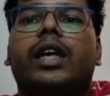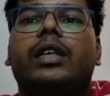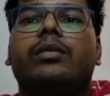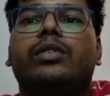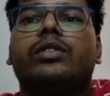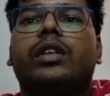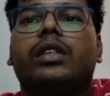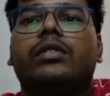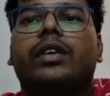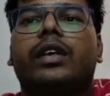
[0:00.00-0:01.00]
cat boost
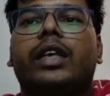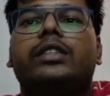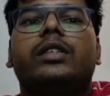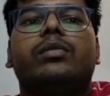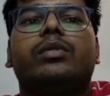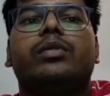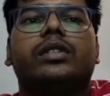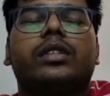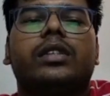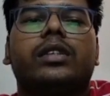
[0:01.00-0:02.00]
classifier,
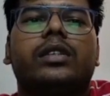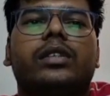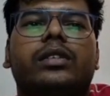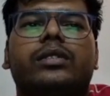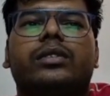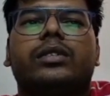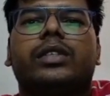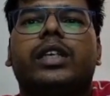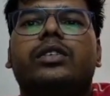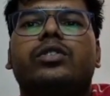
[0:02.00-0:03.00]
XGBoost.
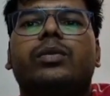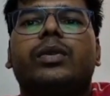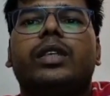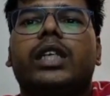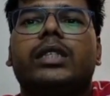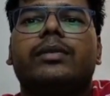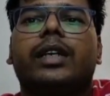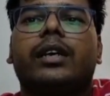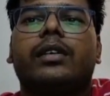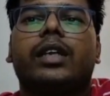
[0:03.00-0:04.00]
So there are so many
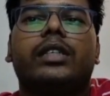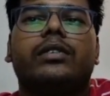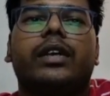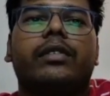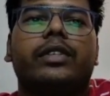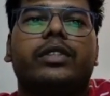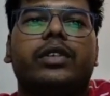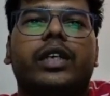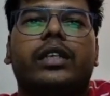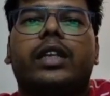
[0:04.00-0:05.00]
classifier which
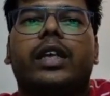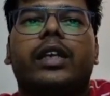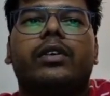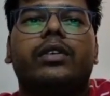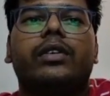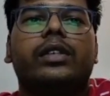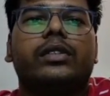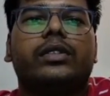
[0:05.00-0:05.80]
you can try out.